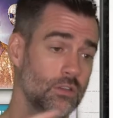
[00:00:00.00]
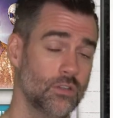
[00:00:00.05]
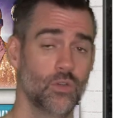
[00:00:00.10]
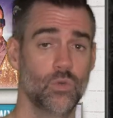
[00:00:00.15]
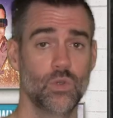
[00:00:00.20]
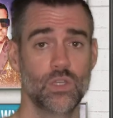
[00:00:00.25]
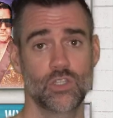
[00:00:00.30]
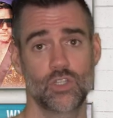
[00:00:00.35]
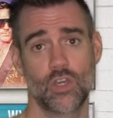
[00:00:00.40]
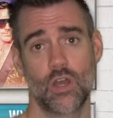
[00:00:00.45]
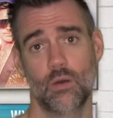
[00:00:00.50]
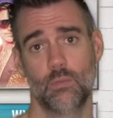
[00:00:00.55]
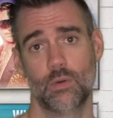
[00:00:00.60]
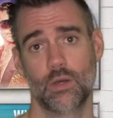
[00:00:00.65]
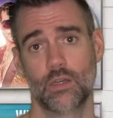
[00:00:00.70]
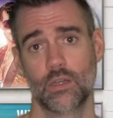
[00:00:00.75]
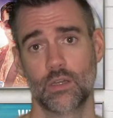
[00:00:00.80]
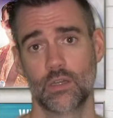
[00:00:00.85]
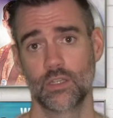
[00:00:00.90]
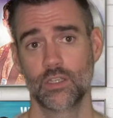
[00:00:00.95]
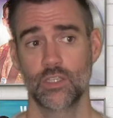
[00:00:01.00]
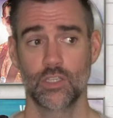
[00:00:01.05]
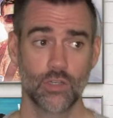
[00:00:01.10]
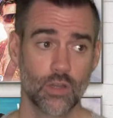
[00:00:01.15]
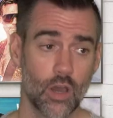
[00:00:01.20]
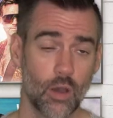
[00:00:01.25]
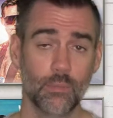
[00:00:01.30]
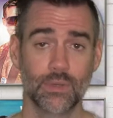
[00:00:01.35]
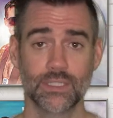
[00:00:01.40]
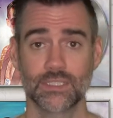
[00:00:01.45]
Do your job." You're
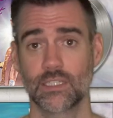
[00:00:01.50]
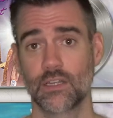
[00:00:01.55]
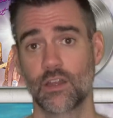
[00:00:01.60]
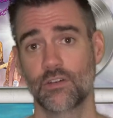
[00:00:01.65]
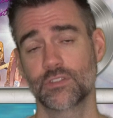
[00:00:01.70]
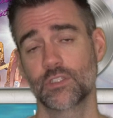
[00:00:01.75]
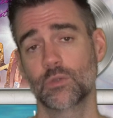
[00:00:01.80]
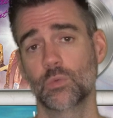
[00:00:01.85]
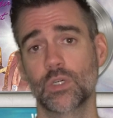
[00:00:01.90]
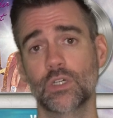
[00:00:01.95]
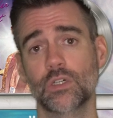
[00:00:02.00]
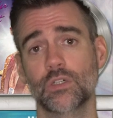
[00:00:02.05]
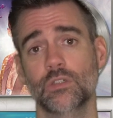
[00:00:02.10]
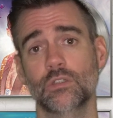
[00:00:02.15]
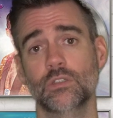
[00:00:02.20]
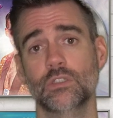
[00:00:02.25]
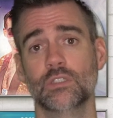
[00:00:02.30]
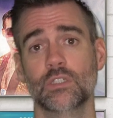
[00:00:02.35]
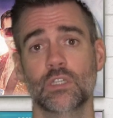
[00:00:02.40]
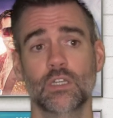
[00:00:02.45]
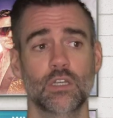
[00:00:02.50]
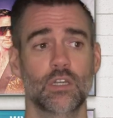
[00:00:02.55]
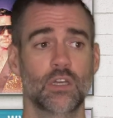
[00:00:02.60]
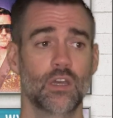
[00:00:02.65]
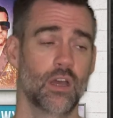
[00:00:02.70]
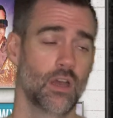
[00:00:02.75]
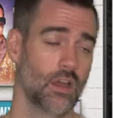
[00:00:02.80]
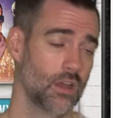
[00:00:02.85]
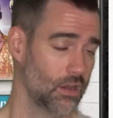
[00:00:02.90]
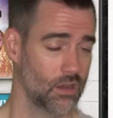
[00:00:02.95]
not pissing off to Worlds
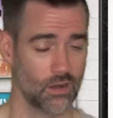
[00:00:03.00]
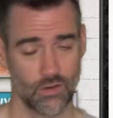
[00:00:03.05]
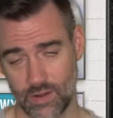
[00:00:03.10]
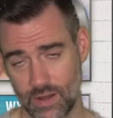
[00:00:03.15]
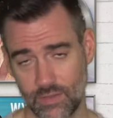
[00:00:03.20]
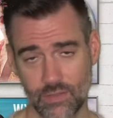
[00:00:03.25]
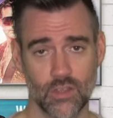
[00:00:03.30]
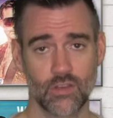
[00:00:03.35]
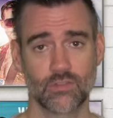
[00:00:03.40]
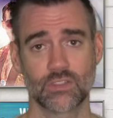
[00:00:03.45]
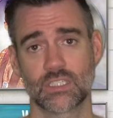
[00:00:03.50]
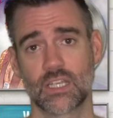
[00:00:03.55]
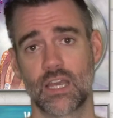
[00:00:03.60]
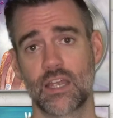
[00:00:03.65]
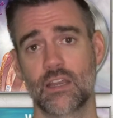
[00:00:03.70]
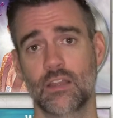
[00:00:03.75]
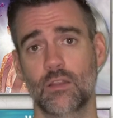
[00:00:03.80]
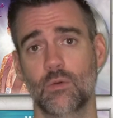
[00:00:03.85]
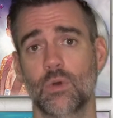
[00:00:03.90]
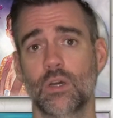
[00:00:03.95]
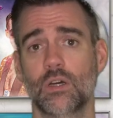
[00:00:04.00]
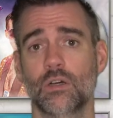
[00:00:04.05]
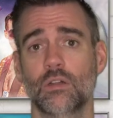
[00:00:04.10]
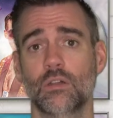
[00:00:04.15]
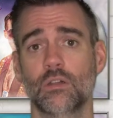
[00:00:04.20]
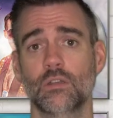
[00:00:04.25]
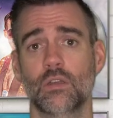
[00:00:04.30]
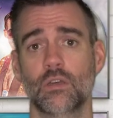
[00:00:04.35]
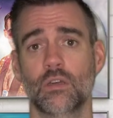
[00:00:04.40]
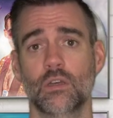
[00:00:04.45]
around the other side of the
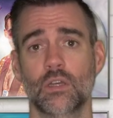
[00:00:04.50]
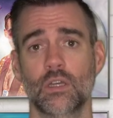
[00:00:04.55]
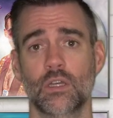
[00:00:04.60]
world